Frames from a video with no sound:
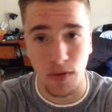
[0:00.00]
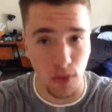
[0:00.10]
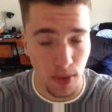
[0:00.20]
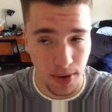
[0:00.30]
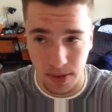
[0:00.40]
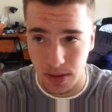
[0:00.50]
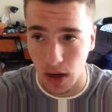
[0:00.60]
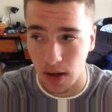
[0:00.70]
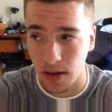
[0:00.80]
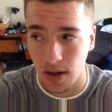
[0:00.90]
before you
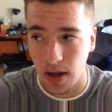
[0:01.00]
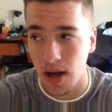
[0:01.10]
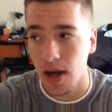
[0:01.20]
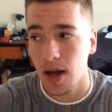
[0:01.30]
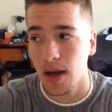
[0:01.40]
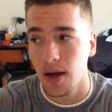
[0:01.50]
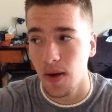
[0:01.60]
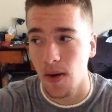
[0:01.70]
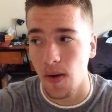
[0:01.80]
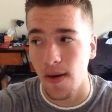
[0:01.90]
start,
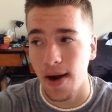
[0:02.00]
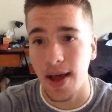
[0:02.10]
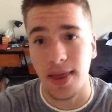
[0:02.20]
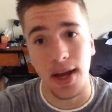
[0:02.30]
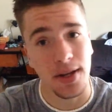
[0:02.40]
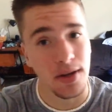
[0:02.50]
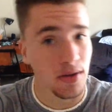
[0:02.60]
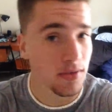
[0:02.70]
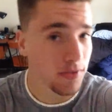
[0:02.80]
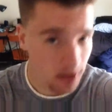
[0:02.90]
and then
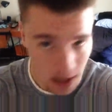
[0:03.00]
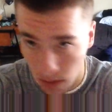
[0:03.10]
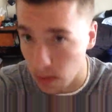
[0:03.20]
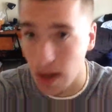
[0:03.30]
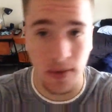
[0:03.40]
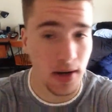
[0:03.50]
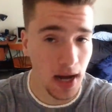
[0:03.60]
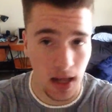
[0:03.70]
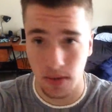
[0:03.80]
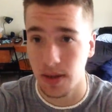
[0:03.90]
you'll follow whatever
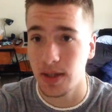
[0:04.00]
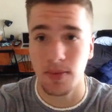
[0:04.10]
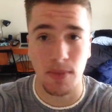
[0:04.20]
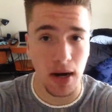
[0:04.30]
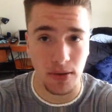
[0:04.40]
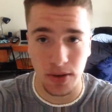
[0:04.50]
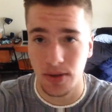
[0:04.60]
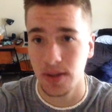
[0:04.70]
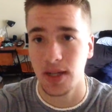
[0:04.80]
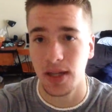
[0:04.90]
calories and
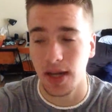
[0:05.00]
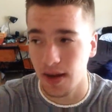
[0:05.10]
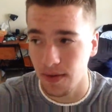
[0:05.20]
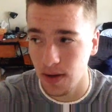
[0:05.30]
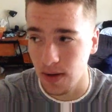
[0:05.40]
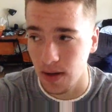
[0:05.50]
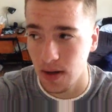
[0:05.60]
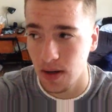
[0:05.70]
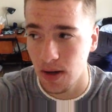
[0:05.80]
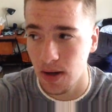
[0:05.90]
macronutrients that they give you,
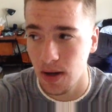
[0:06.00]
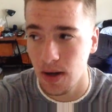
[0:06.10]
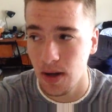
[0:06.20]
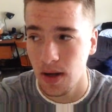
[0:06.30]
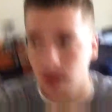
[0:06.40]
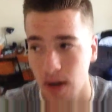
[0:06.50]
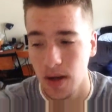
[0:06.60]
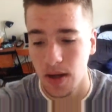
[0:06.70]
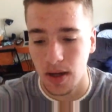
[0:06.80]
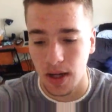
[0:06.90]

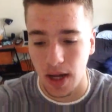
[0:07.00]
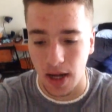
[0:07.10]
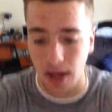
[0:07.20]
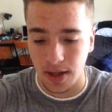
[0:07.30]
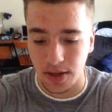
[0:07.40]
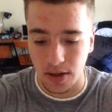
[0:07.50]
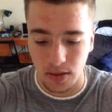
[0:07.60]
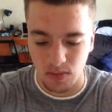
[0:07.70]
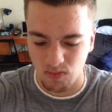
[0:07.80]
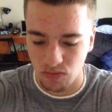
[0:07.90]
and
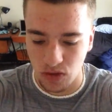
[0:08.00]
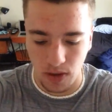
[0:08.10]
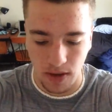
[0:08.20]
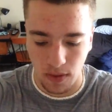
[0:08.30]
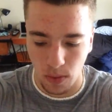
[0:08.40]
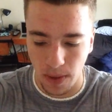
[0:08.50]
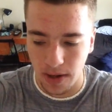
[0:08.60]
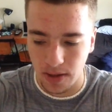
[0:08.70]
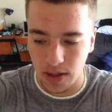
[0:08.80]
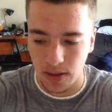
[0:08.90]
you'll do that for a
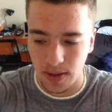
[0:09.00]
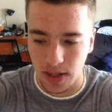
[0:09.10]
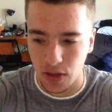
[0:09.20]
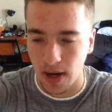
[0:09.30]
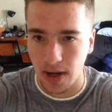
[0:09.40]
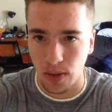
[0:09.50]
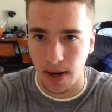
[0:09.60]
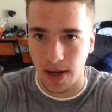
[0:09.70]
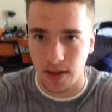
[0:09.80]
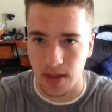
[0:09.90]
week or two and then track your
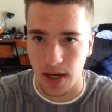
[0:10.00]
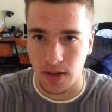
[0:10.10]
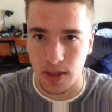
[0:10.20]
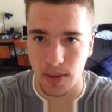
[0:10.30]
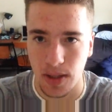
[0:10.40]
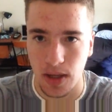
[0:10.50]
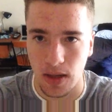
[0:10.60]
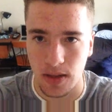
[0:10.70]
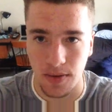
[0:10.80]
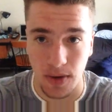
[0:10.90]
weight on the scale. See what it
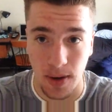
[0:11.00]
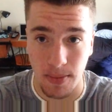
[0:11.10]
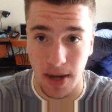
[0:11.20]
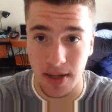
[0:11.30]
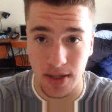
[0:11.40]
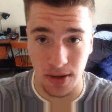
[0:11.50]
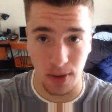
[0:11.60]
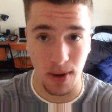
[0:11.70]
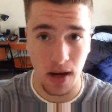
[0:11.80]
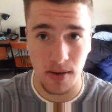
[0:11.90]
does. If you're on maintenance, you're
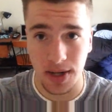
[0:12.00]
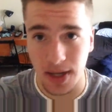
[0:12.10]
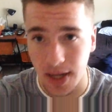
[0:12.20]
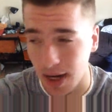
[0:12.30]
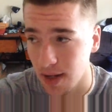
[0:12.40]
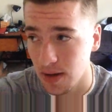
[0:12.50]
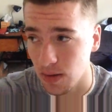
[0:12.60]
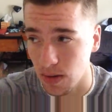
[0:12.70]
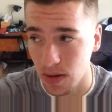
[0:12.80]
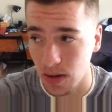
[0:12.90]
like, wow, I didn't gain
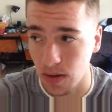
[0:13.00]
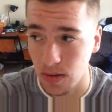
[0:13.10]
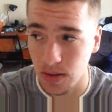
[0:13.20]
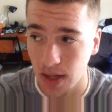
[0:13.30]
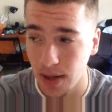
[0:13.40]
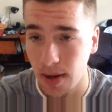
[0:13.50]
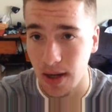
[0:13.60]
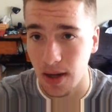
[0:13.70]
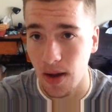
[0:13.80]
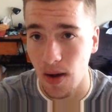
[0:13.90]
or lose any weight.